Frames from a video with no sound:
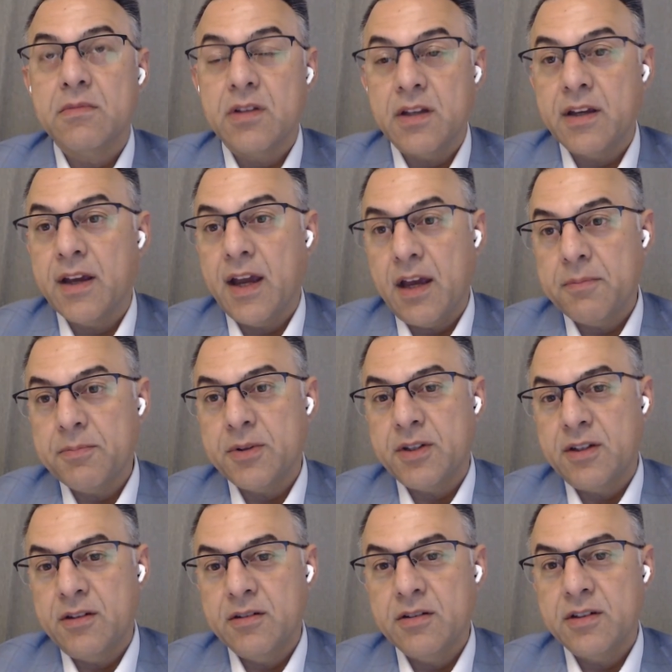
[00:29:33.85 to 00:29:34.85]
thing happen
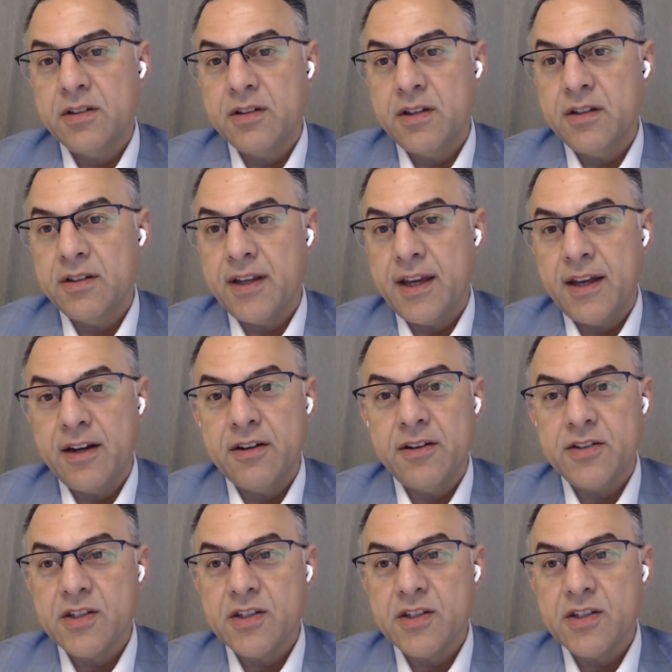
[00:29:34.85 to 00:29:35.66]
here in Canada.